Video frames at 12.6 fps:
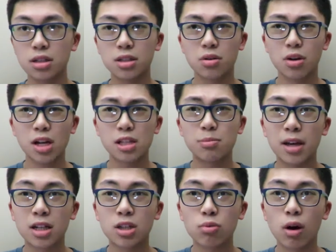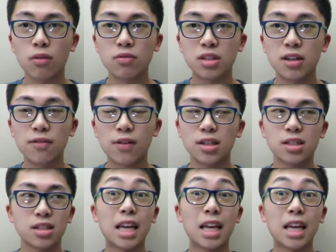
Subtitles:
He's going against Big 12 defenses.